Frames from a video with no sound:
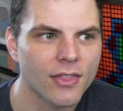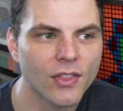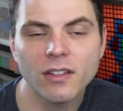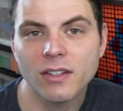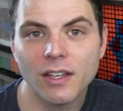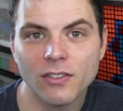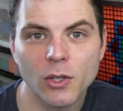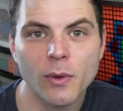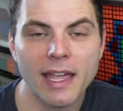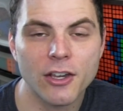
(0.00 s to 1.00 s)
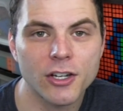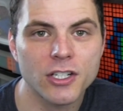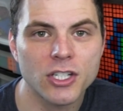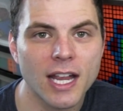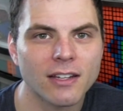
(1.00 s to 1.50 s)
this gives you a
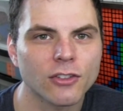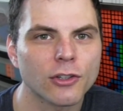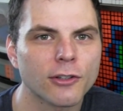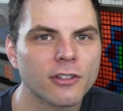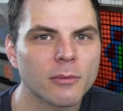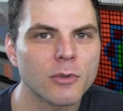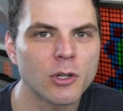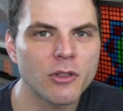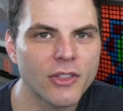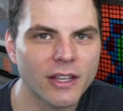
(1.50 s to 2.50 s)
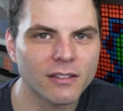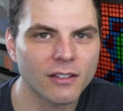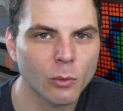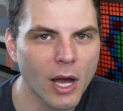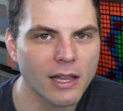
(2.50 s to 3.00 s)
good chance to learn some new things
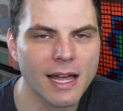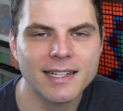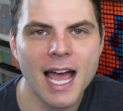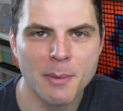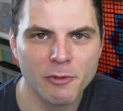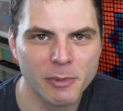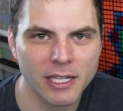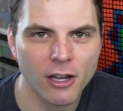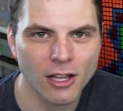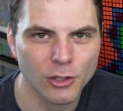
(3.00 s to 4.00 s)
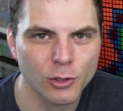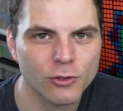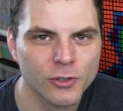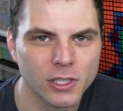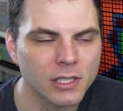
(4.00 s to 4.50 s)
as well on top of being color
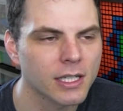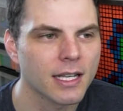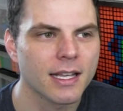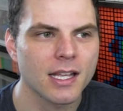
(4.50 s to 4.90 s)
neutral,